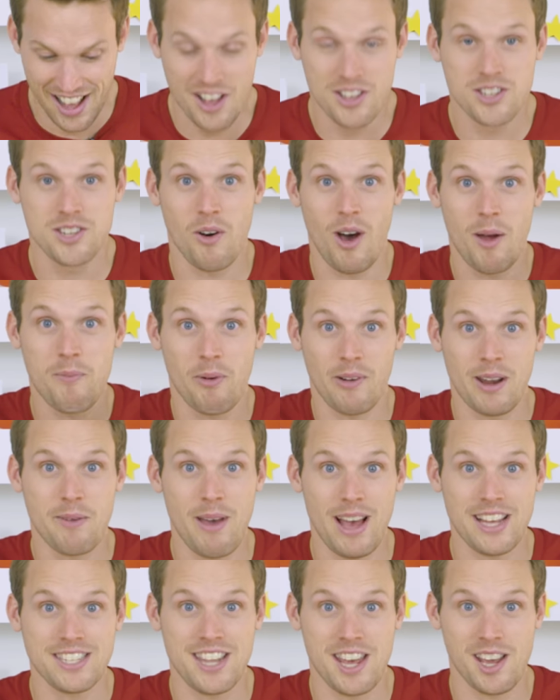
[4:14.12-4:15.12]
So I probably
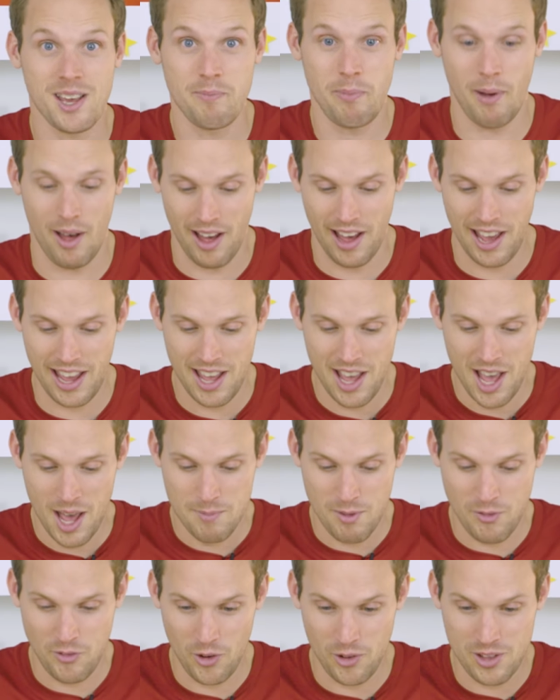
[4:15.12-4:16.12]
better say goodbye
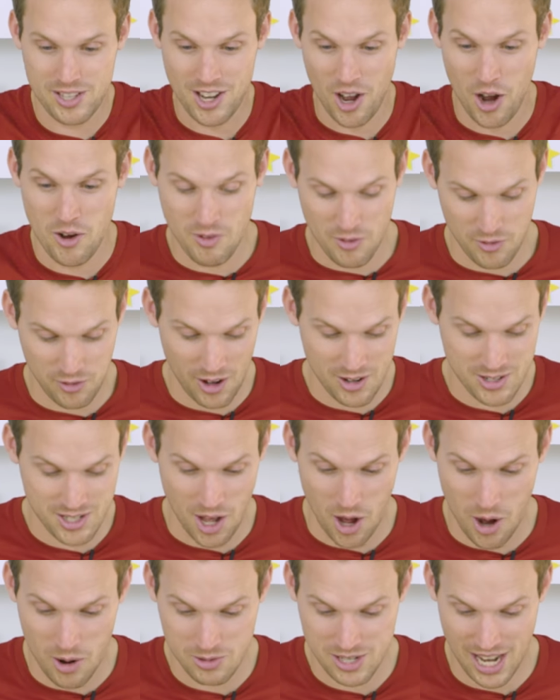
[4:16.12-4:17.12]
before this overflows
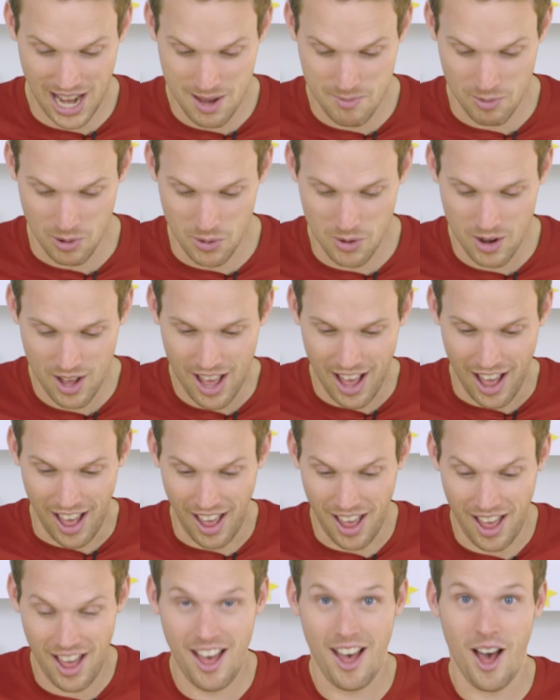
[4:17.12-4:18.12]
the whole table.
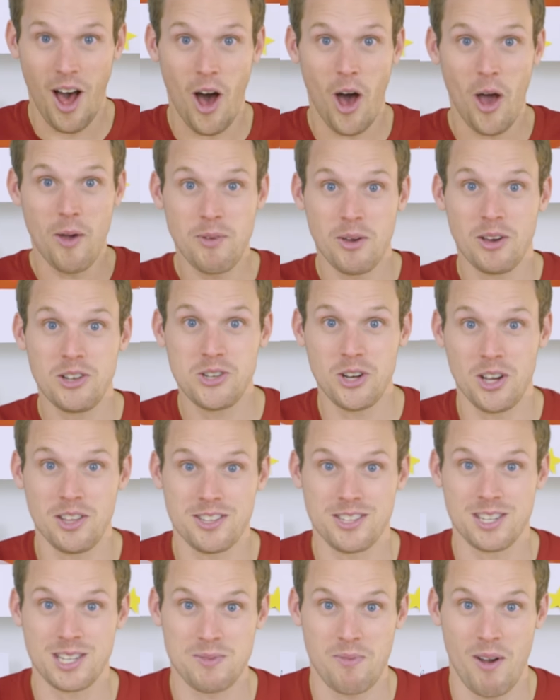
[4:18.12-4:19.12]
I hope you enjoyed
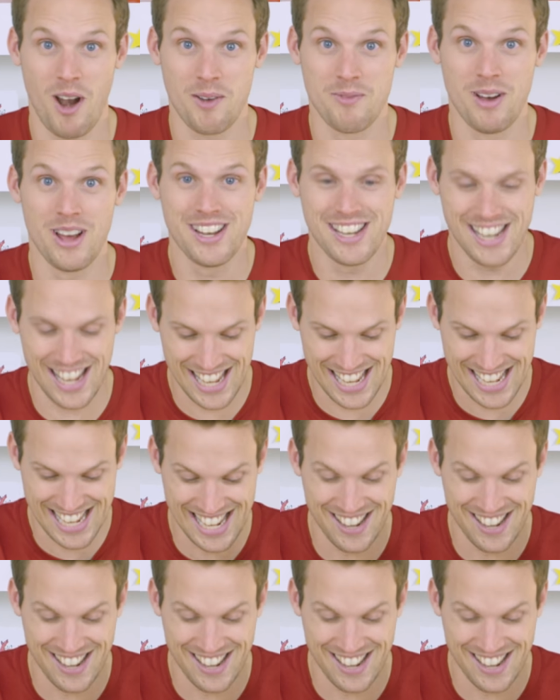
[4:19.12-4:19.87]
this experiment.